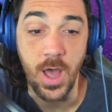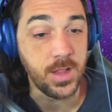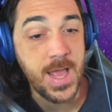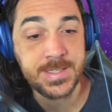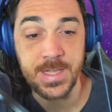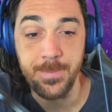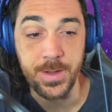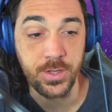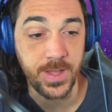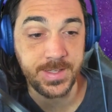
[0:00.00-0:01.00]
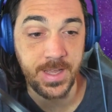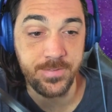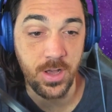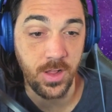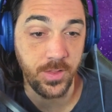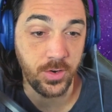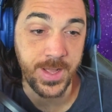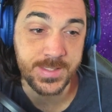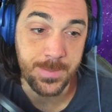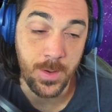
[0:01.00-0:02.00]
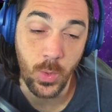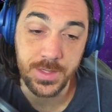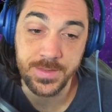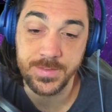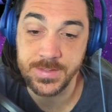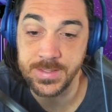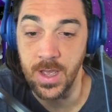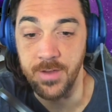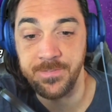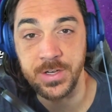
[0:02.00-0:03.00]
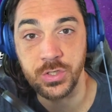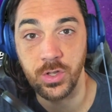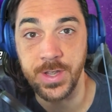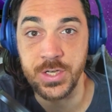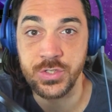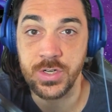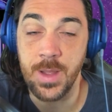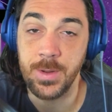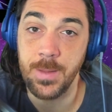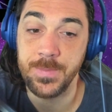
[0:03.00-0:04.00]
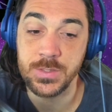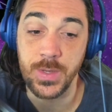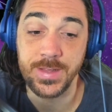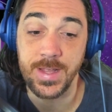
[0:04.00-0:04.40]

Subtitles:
Last up, I do like to give you all a little heads up on what feature locations are coming up this week.